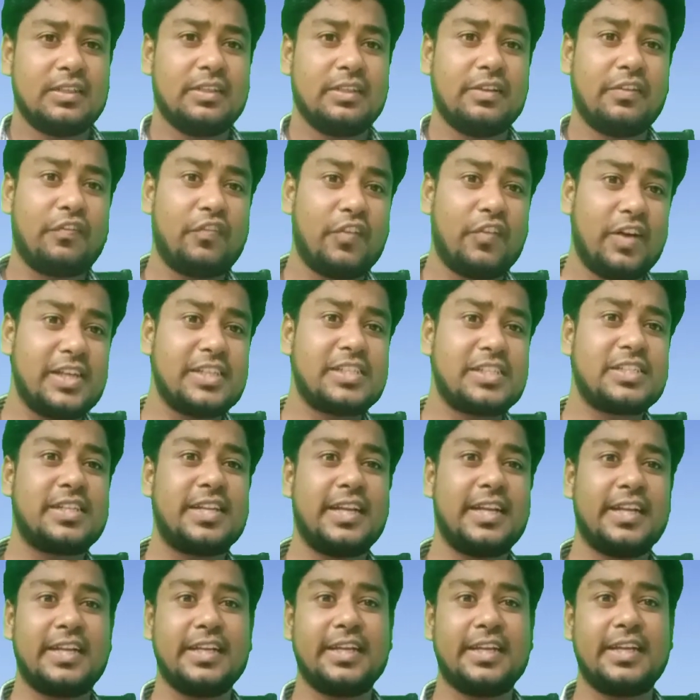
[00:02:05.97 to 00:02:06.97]
The first
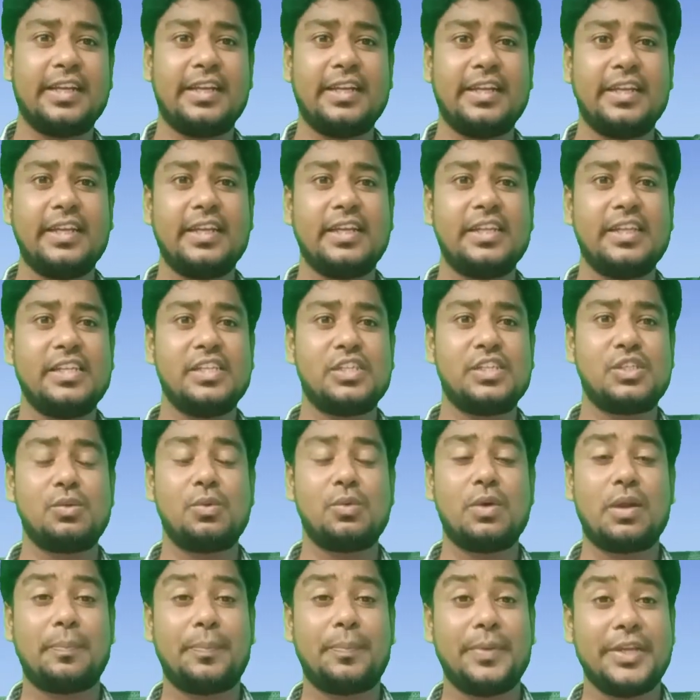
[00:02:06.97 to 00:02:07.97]
category is
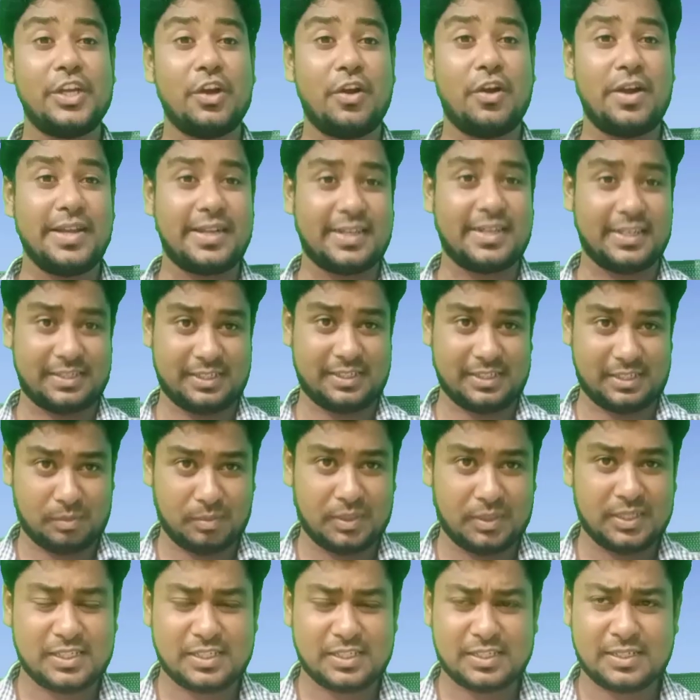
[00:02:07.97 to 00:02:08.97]
your periodic
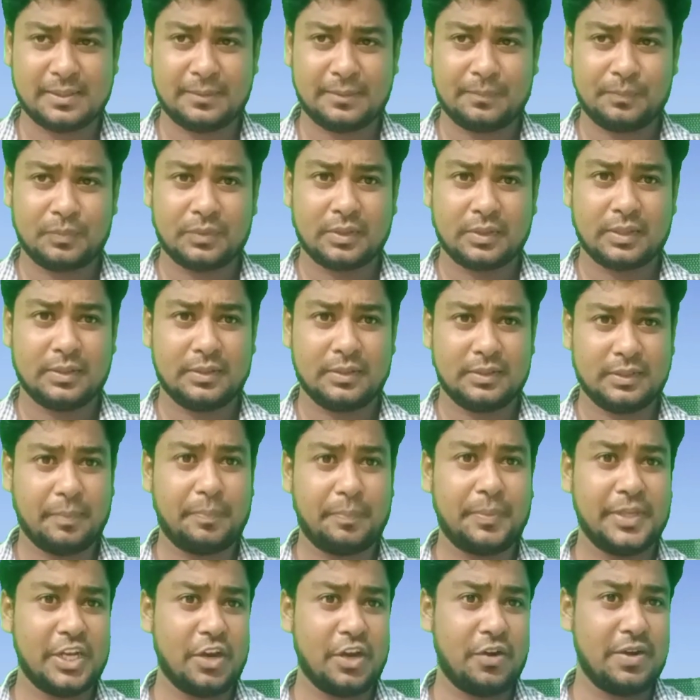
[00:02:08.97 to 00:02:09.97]
assessments. The
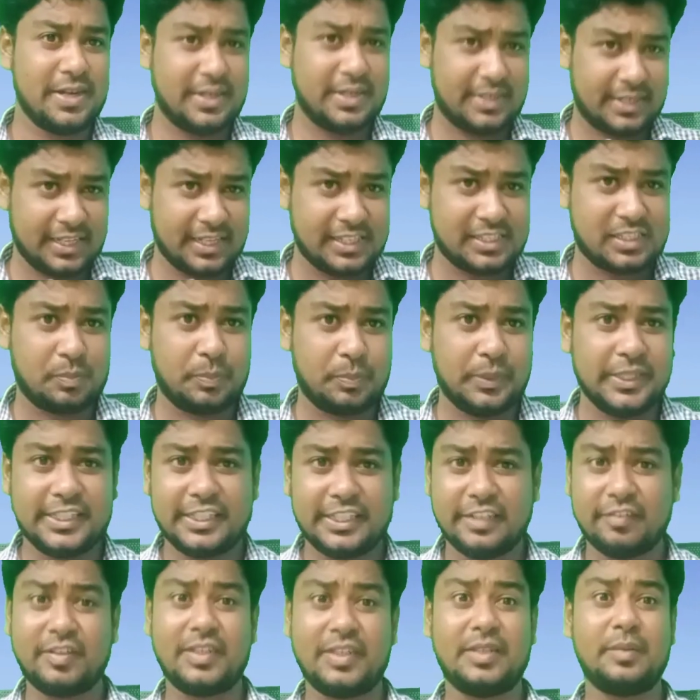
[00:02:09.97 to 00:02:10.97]
periodic test
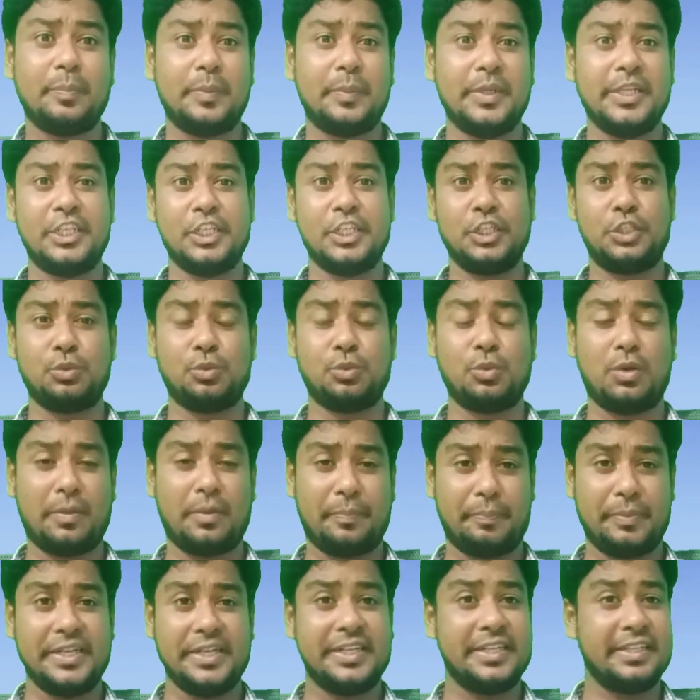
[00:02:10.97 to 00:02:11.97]
PT1, PT2
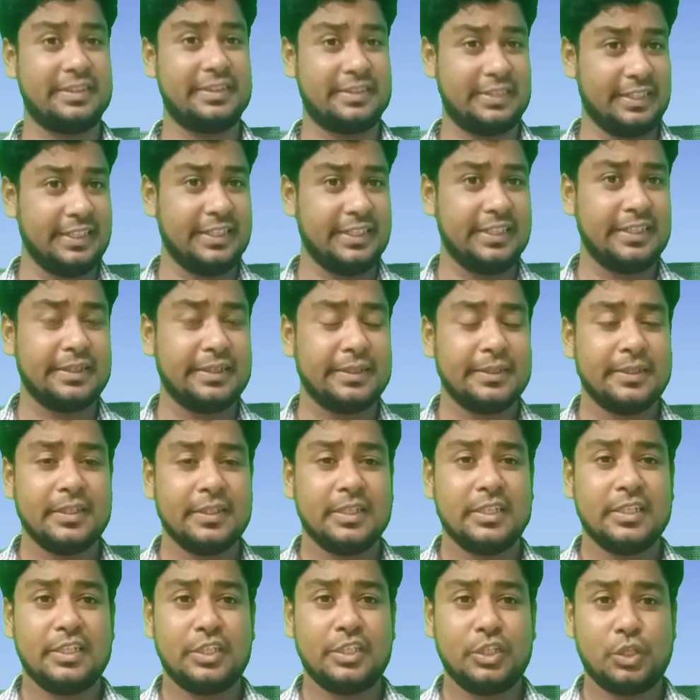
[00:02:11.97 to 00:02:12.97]
or
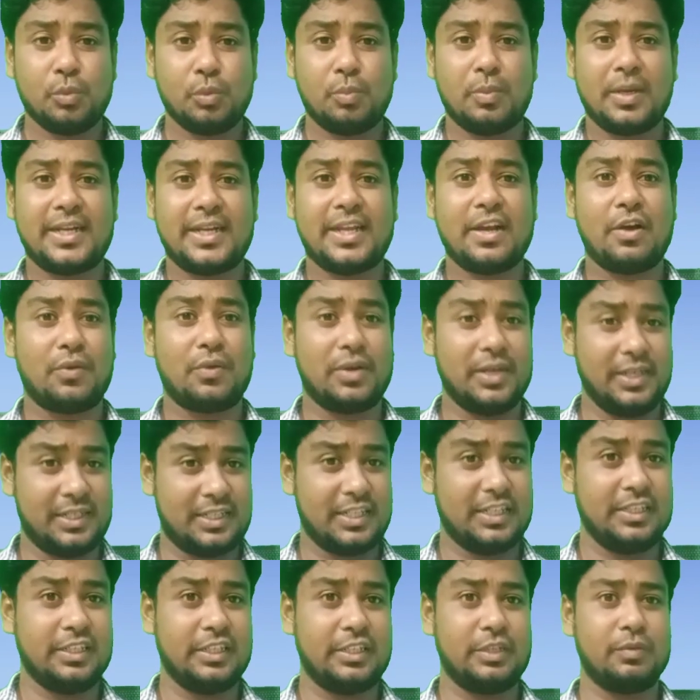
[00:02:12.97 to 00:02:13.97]
PT3 you might have
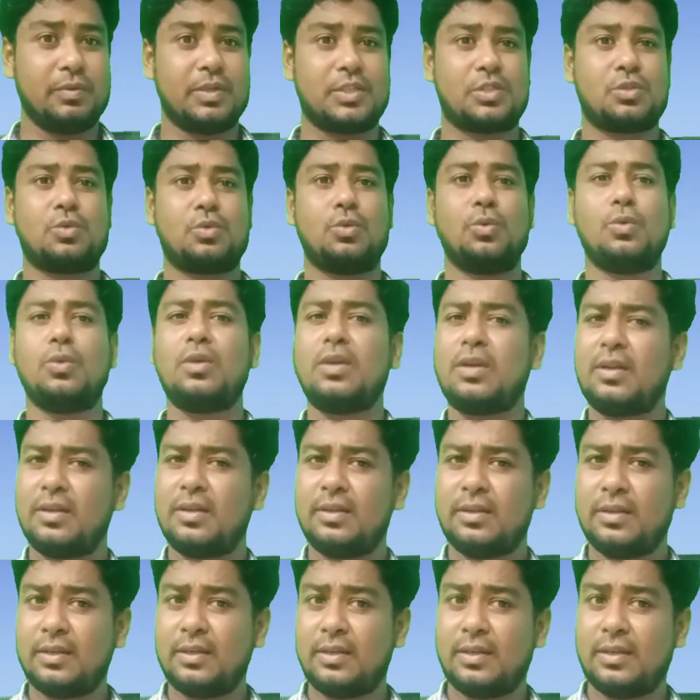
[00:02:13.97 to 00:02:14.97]
written in your
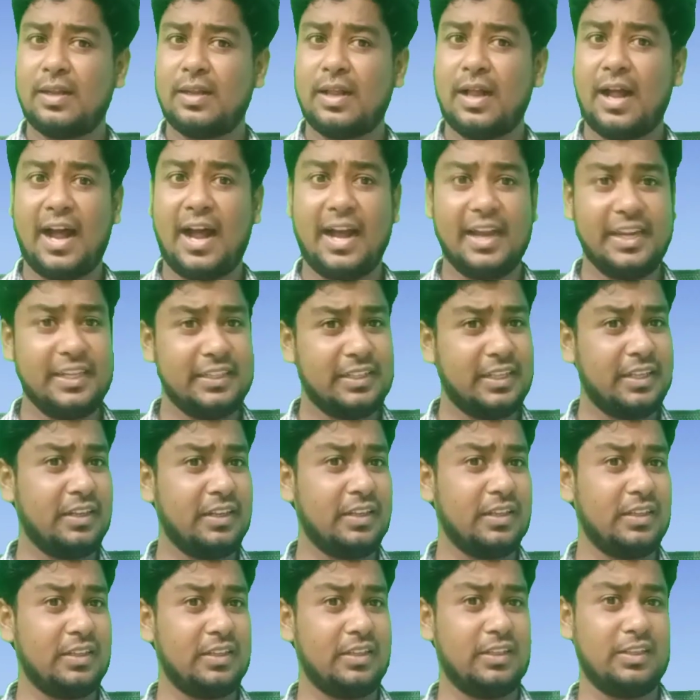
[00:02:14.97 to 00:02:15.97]
school,
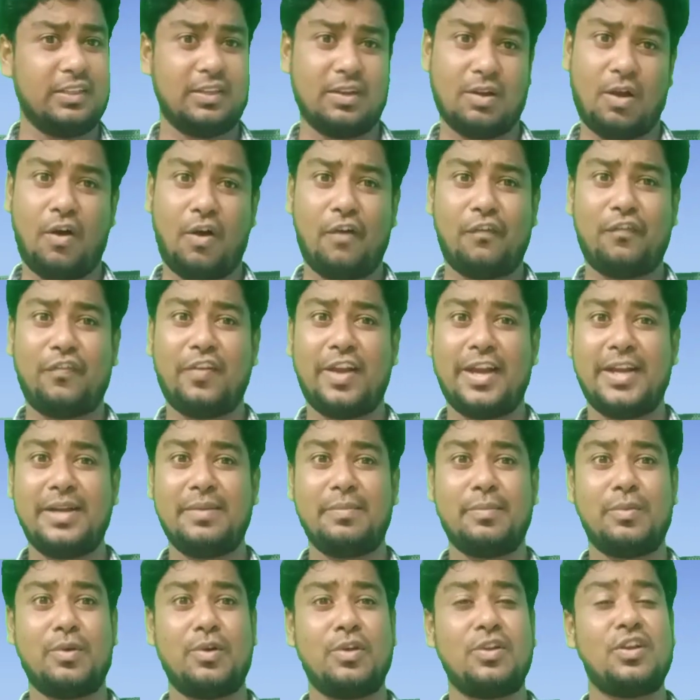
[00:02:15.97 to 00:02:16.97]
either in
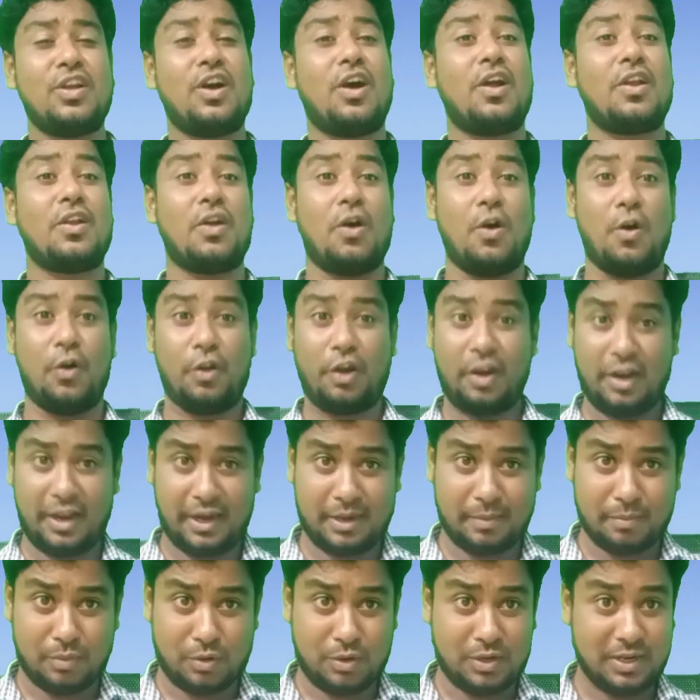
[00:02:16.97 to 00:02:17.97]
offline mode or
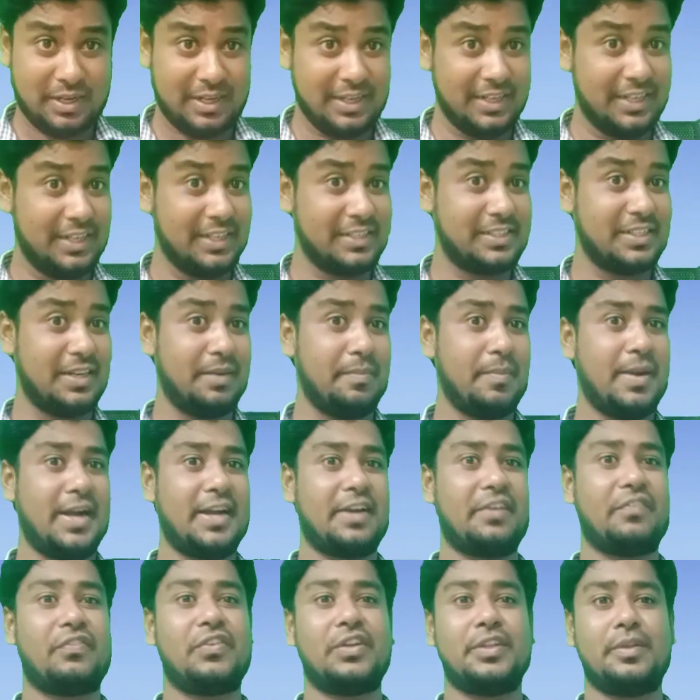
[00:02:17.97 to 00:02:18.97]
online mode. It doesn't
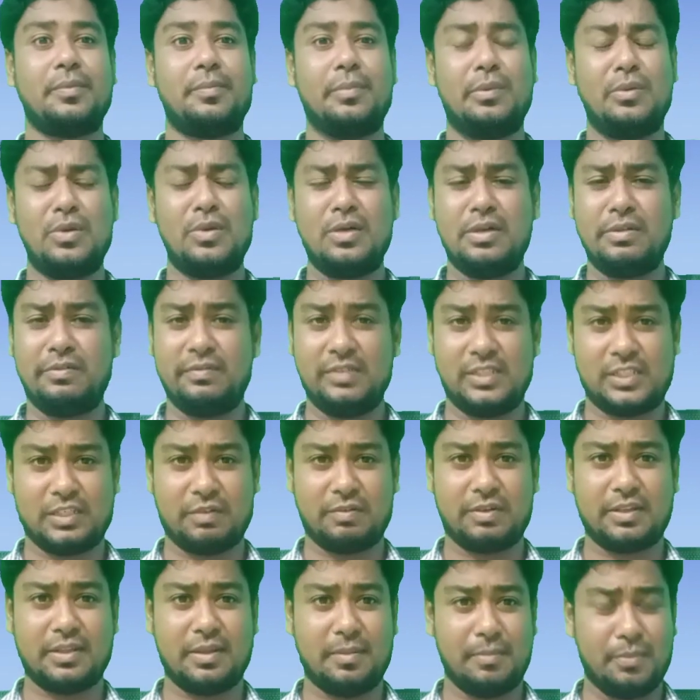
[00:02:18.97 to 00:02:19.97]
matter for the board,
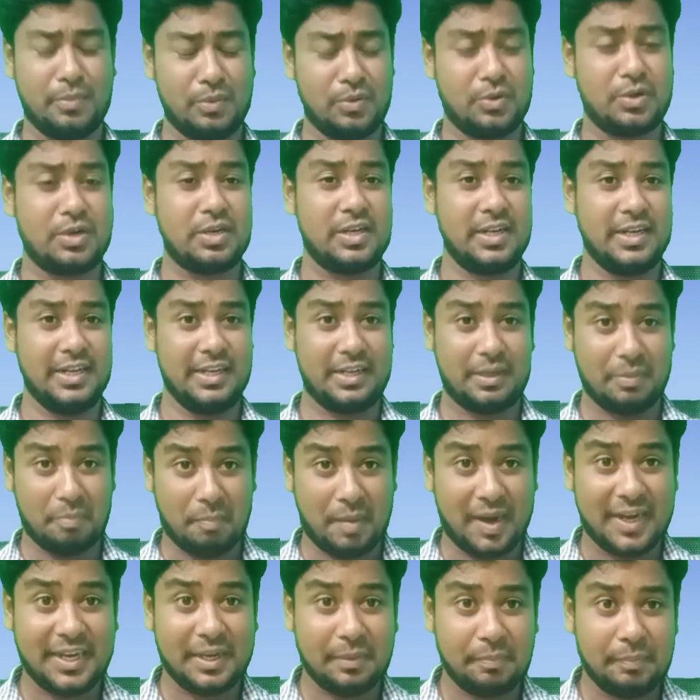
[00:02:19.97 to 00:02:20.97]
whichever the mode it
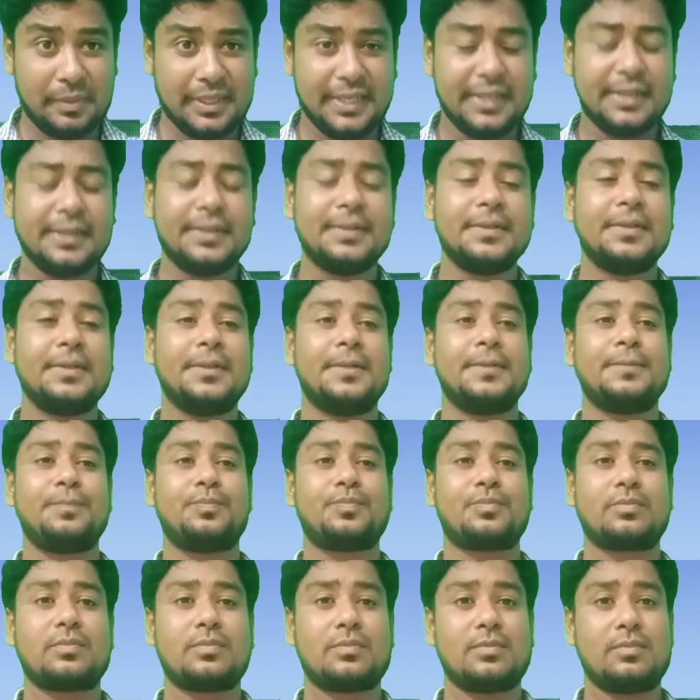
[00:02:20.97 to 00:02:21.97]
might be.
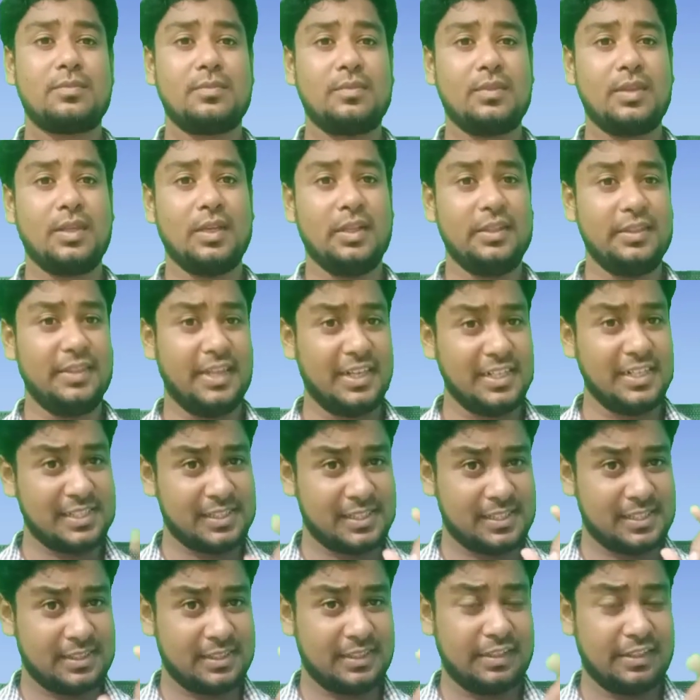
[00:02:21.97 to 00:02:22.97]

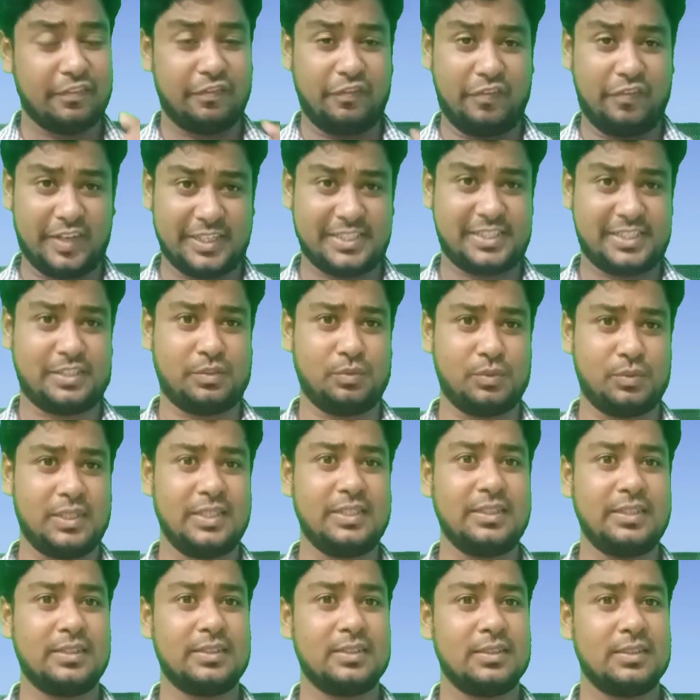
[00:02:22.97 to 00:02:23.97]
That's the first
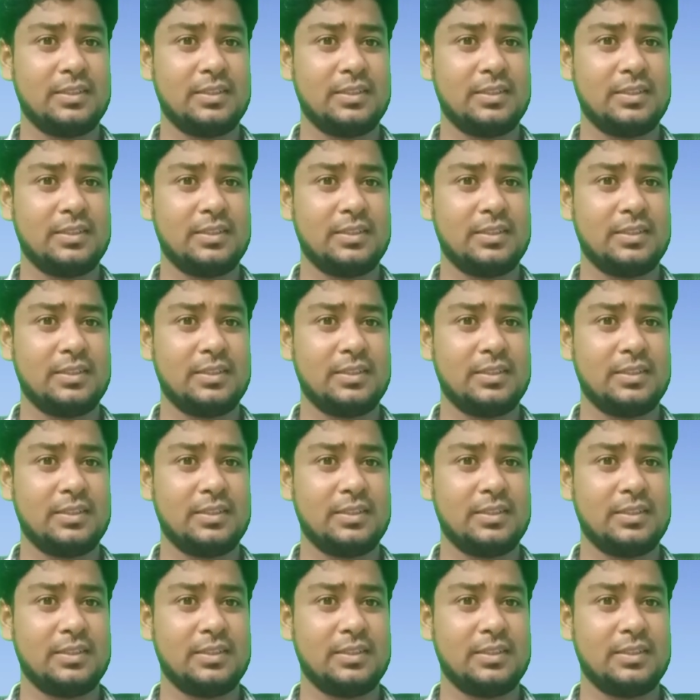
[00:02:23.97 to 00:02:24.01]
one.